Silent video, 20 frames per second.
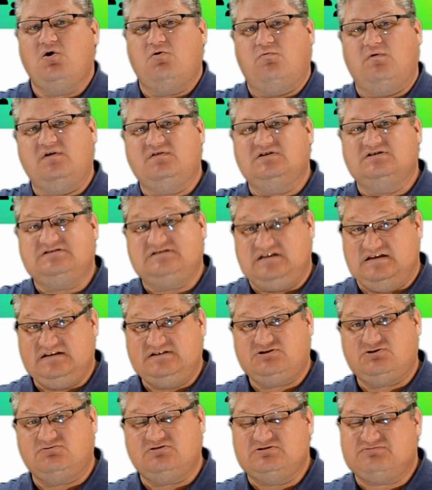where the
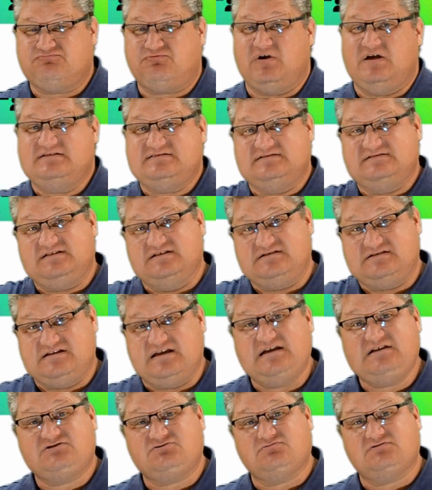teacher is present, the
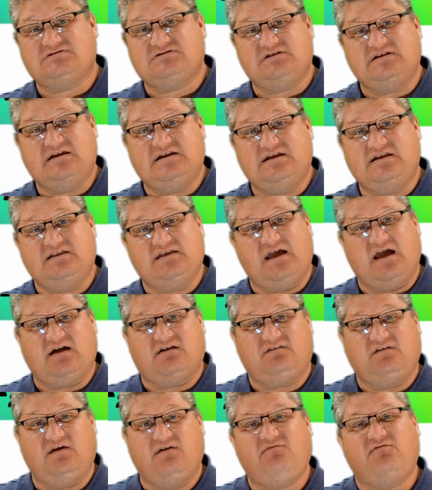teacher is leading the
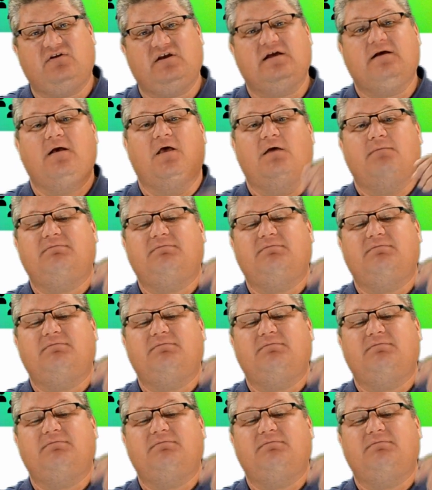activity,